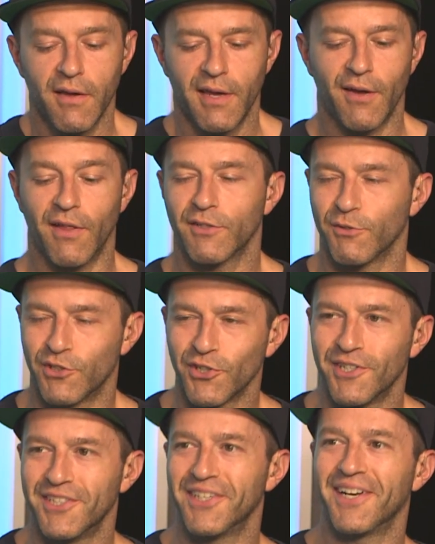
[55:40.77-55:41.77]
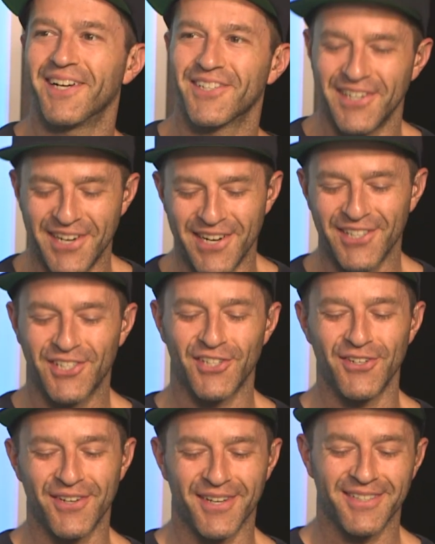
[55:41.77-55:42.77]
That's what Jonny said, actually, needing
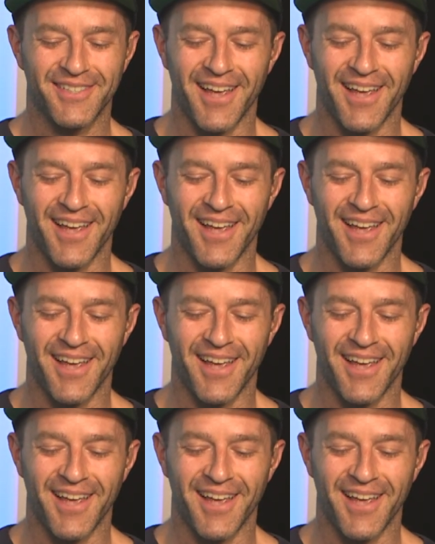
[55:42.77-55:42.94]
snookers